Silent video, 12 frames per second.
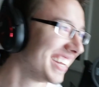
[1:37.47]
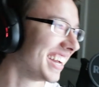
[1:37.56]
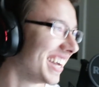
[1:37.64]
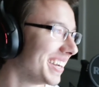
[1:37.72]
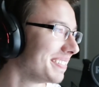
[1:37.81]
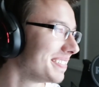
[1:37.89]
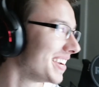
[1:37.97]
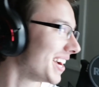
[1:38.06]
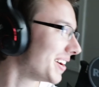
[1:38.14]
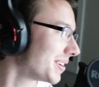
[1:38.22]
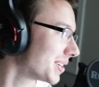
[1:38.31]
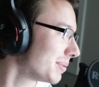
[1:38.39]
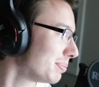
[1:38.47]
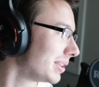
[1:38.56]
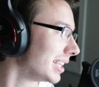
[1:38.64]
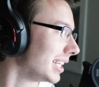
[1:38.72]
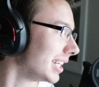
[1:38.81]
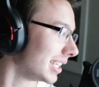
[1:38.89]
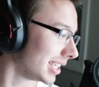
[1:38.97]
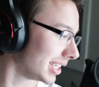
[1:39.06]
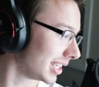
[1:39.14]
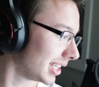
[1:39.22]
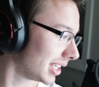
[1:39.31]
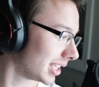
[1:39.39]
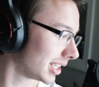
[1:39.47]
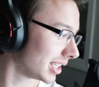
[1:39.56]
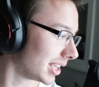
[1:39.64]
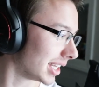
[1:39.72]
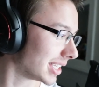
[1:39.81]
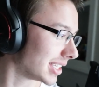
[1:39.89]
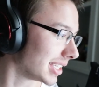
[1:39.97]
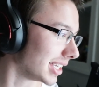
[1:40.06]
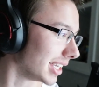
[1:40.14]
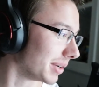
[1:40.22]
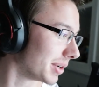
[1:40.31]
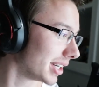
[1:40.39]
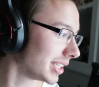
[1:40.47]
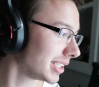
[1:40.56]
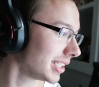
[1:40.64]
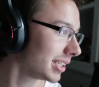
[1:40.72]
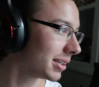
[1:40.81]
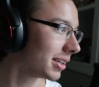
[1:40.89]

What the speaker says: I've now completed, let's see, where is it?